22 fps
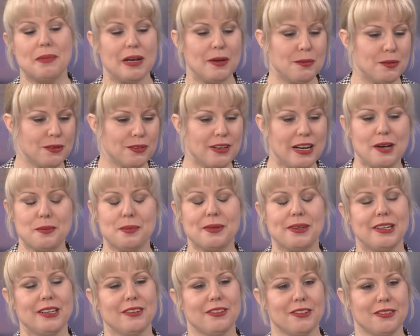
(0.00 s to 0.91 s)
bubble wrap,
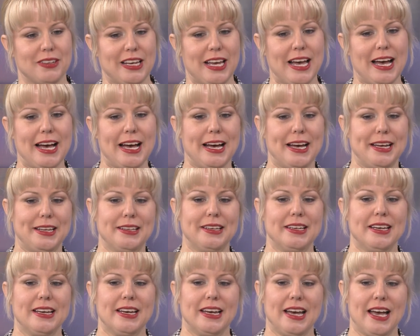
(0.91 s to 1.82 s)
whatever we had.
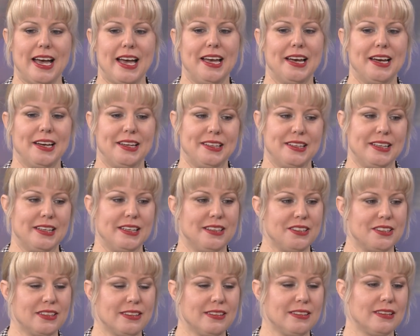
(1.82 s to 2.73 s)
And
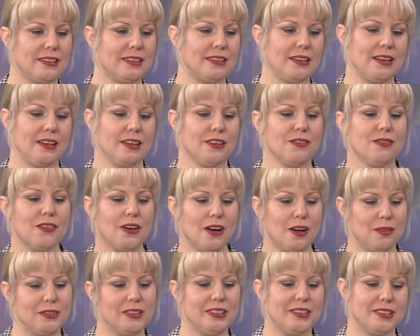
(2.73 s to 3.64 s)
it just
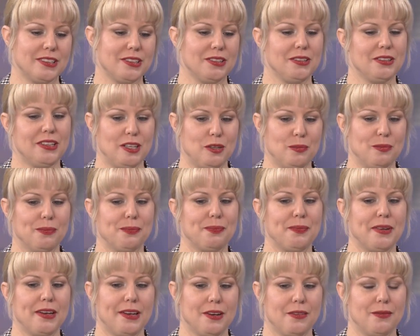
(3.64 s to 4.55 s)
evolved into him
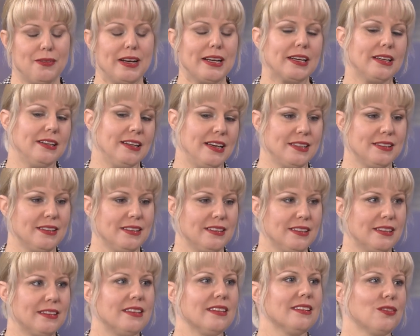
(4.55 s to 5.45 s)
recognizing
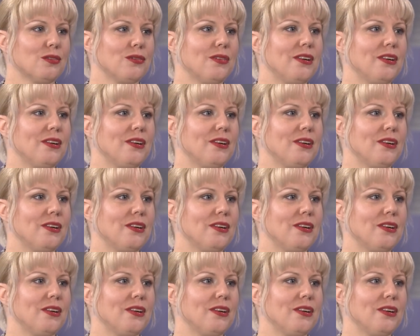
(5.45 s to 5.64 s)
that this